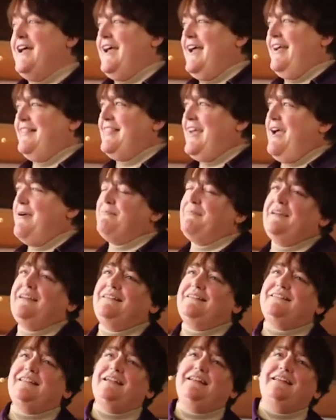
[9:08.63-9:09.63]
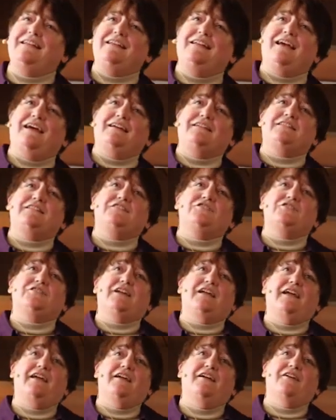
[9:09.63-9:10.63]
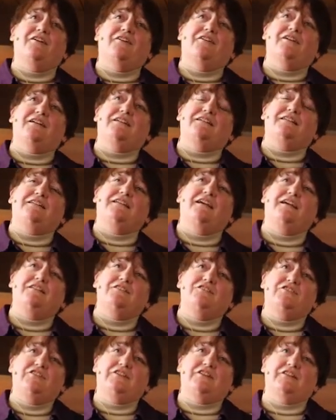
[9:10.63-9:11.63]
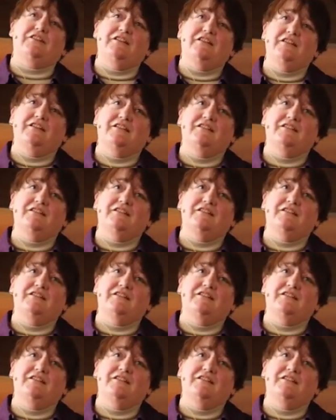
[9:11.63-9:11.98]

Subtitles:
And that means they need extra care and attention.